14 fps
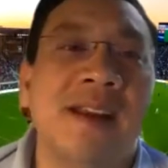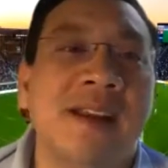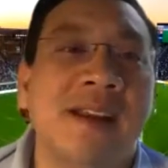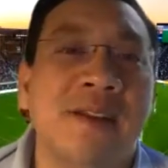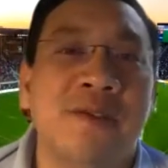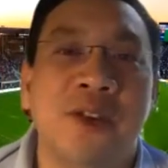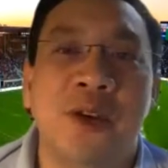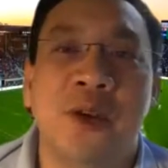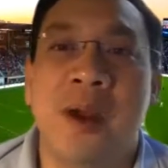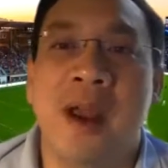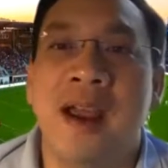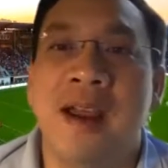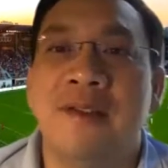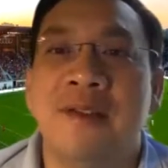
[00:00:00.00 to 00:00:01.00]
And if you
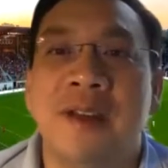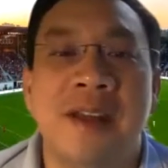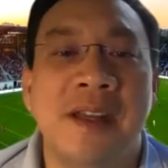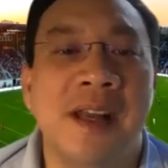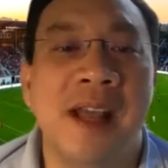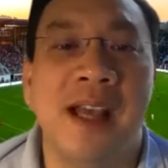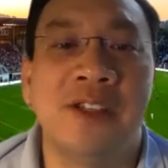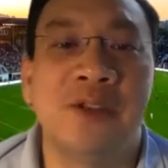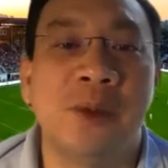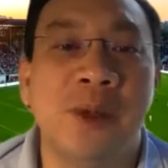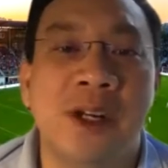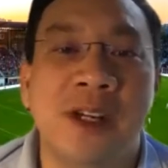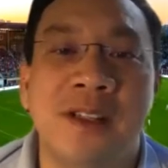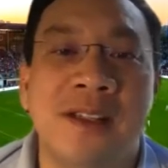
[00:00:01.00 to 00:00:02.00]
have any last
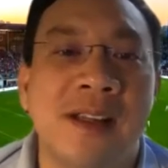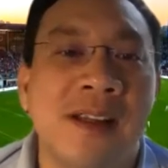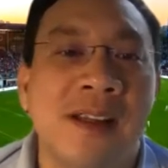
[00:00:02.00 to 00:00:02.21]
word